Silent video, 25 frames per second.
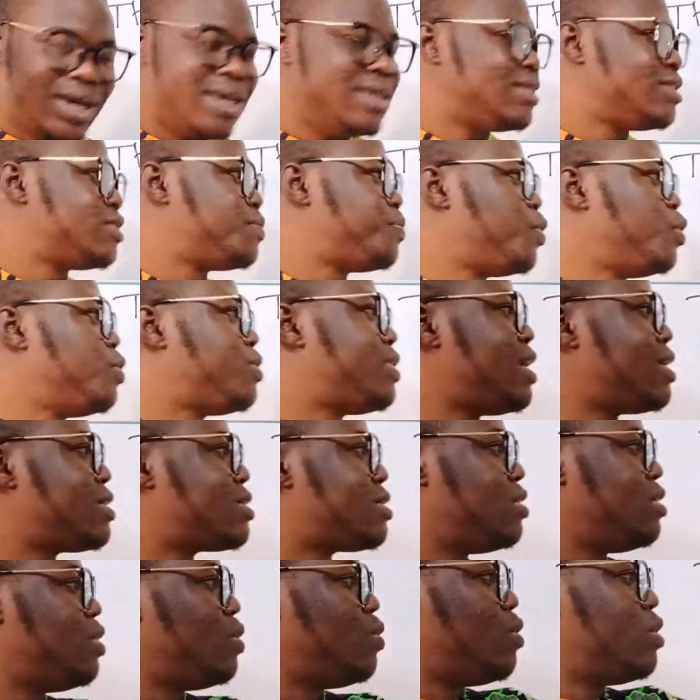and it is
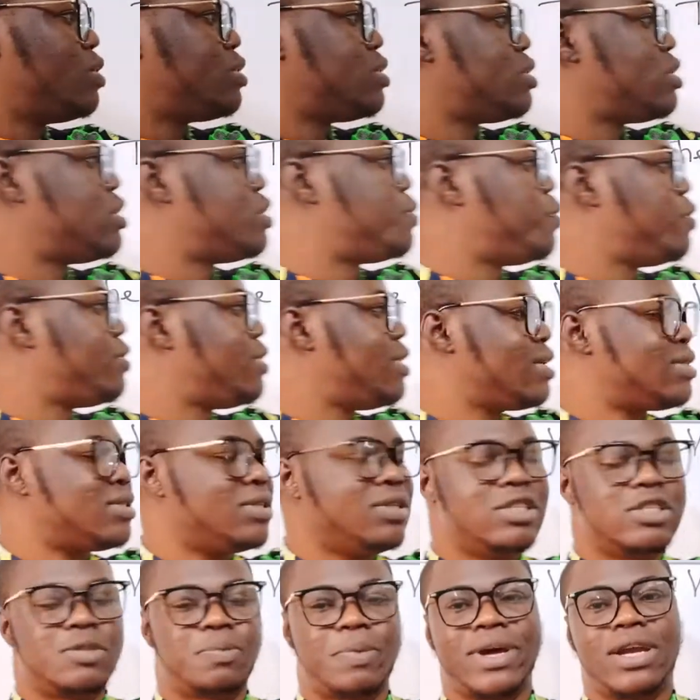protecting the what? It is protecting
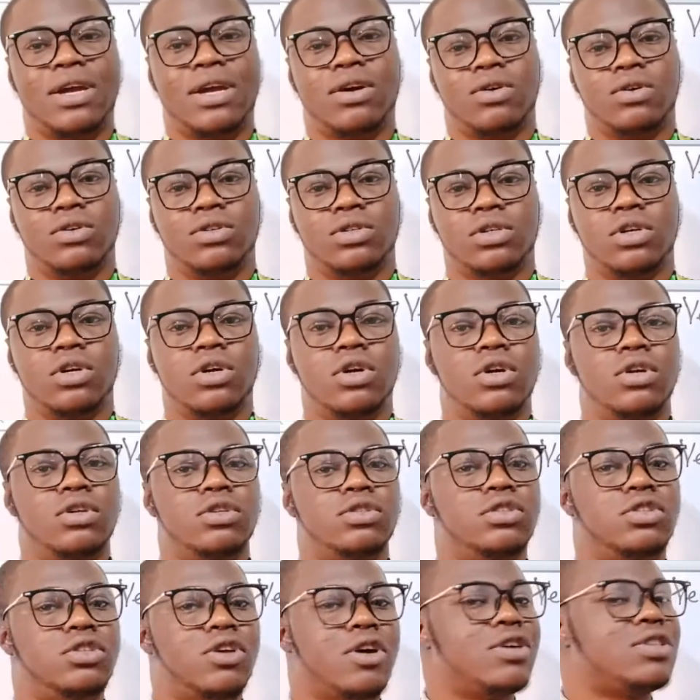the spinal cord,
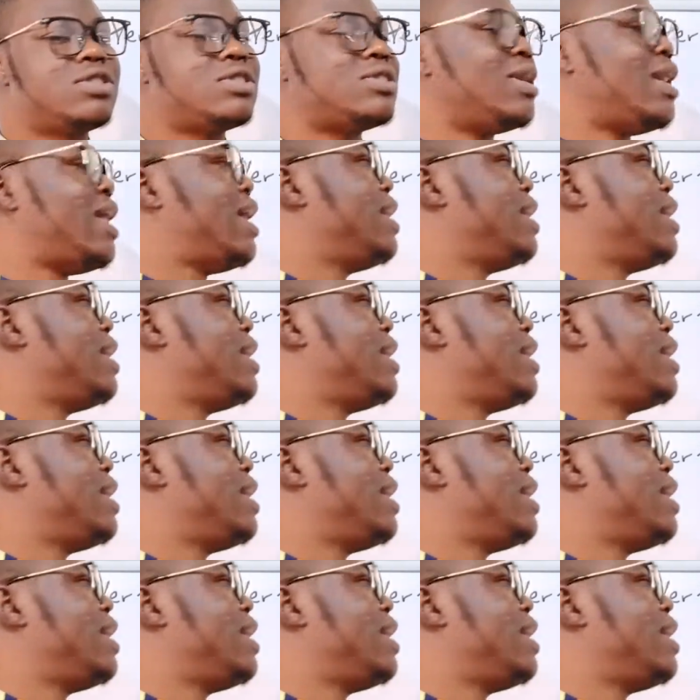just